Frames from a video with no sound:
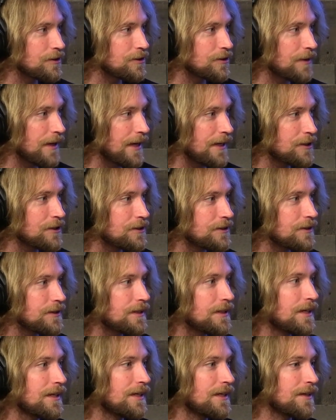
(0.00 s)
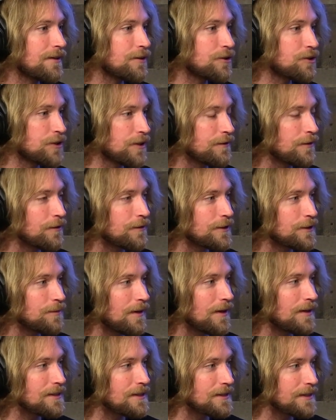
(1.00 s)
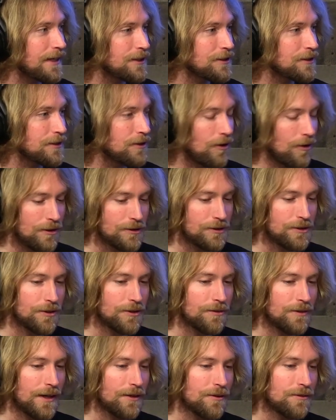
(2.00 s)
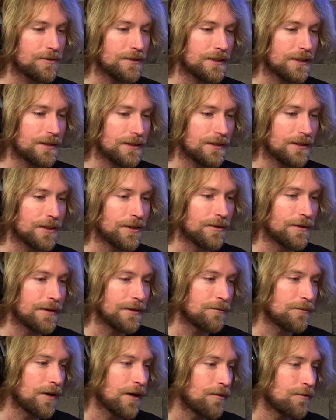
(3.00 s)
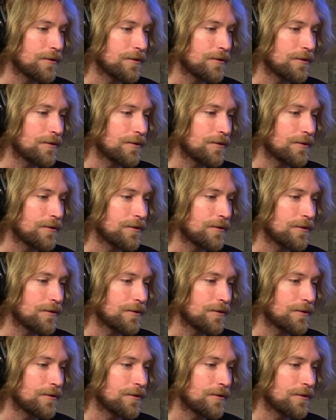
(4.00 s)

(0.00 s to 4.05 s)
So it actually, the shiver response is actually also not only you know a,